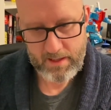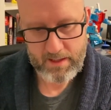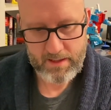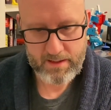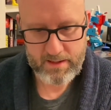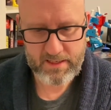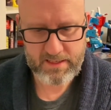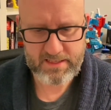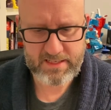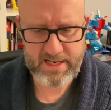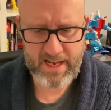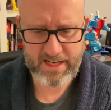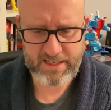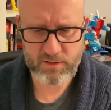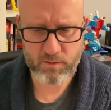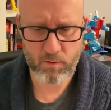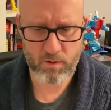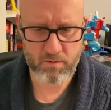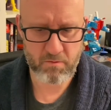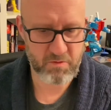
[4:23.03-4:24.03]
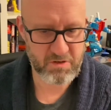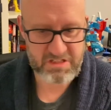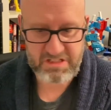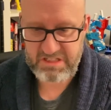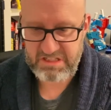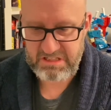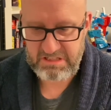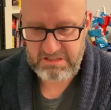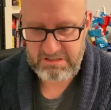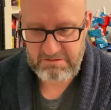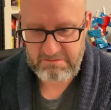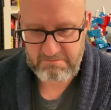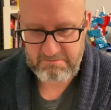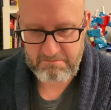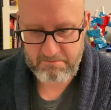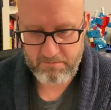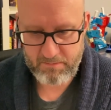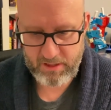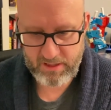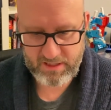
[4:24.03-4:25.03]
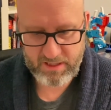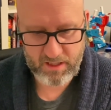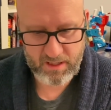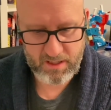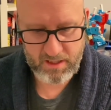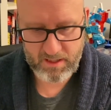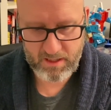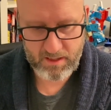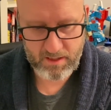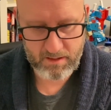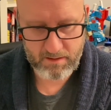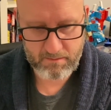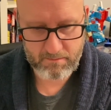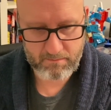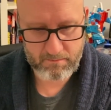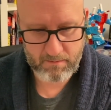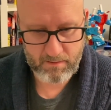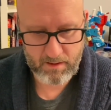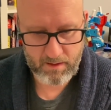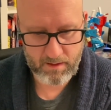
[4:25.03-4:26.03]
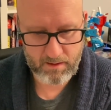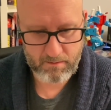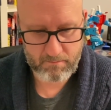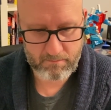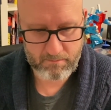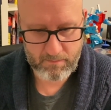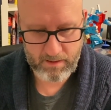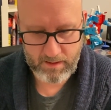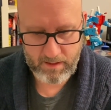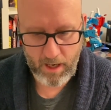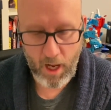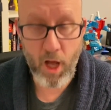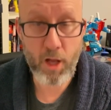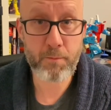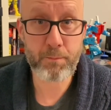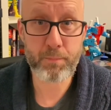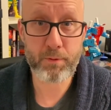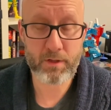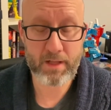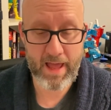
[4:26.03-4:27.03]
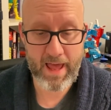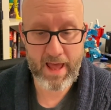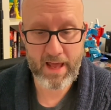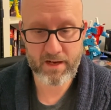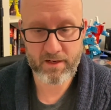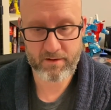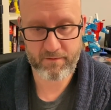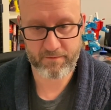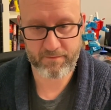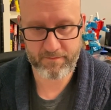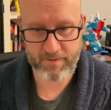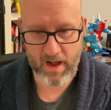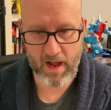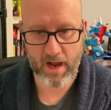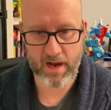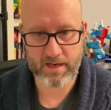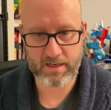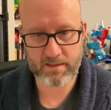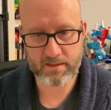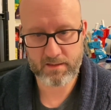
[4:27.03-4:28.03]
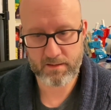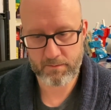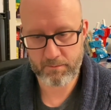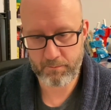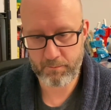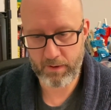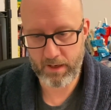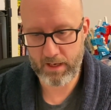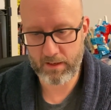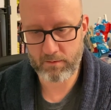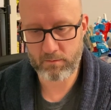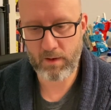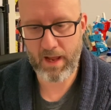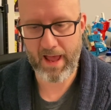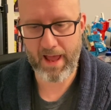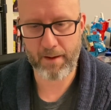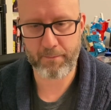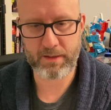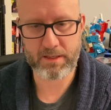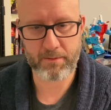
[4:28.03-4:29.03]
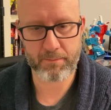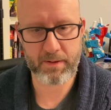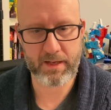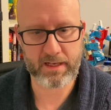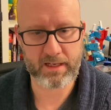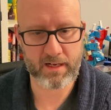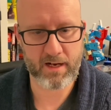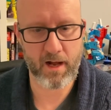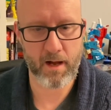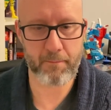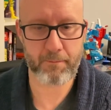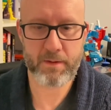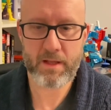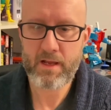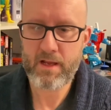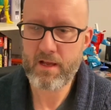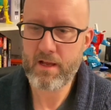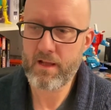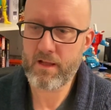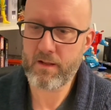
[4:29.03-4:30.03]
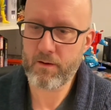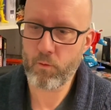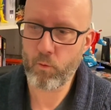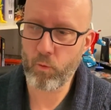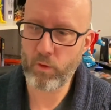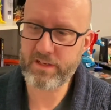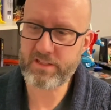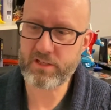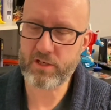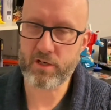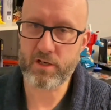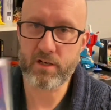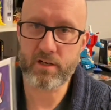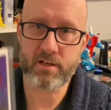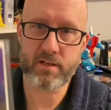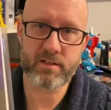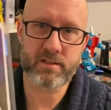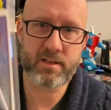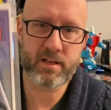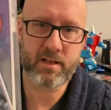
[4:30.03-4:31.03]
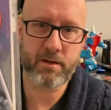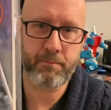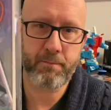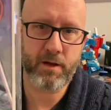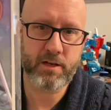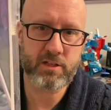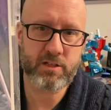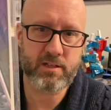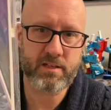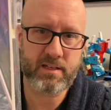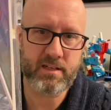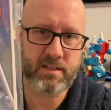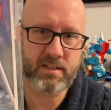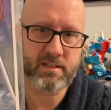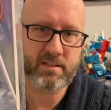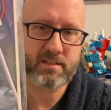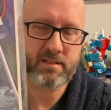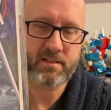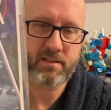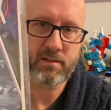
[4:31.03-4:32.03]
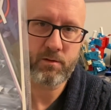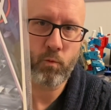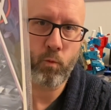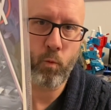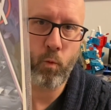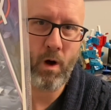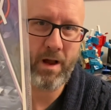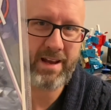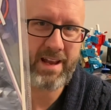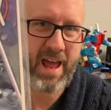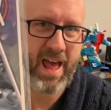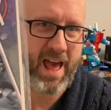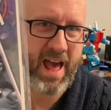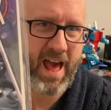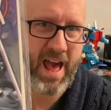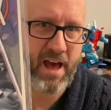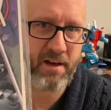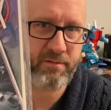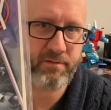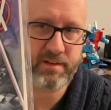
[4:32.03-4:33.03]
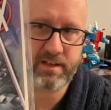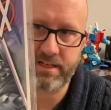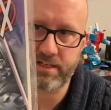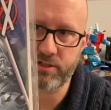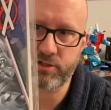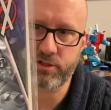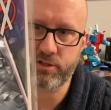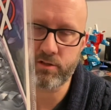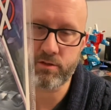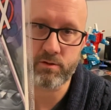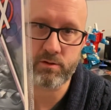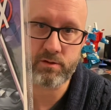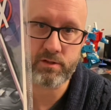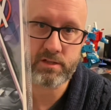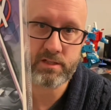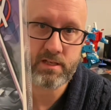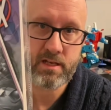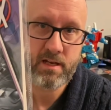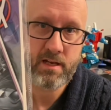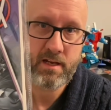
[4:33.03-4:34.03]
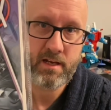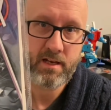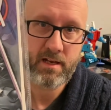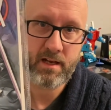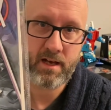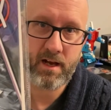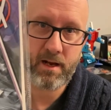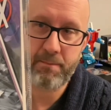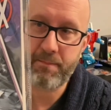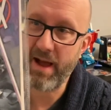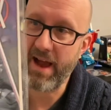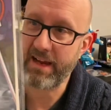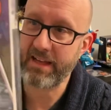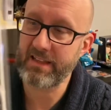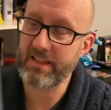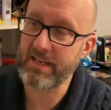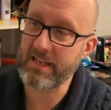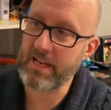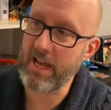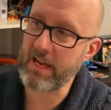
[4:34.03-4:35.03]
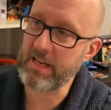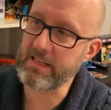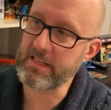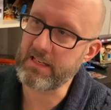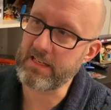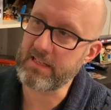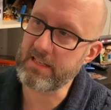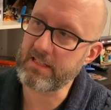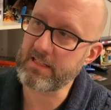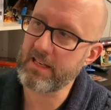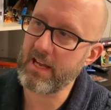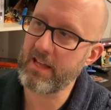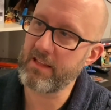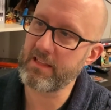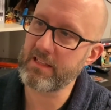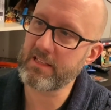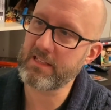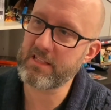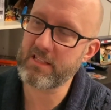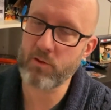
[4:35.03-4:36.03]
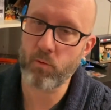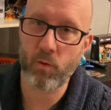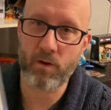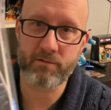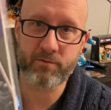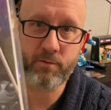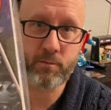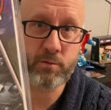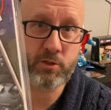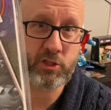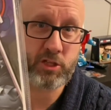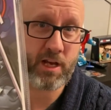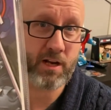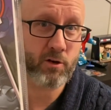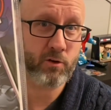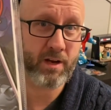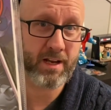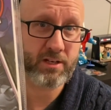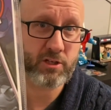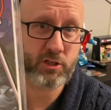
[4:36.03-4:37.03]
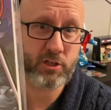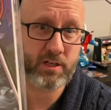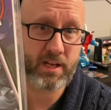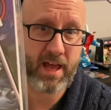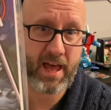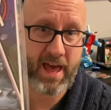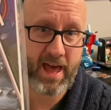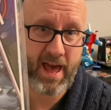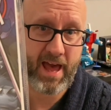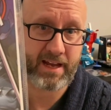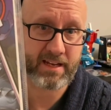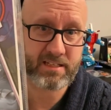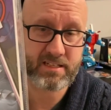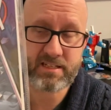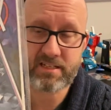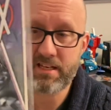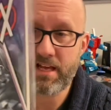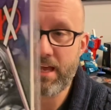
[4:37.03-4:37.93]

This next one was just an unplanned find, but happy to pick it up. Wizard did a bunch of these 1/2 issues back in the 90s, and this is the one from Generation X,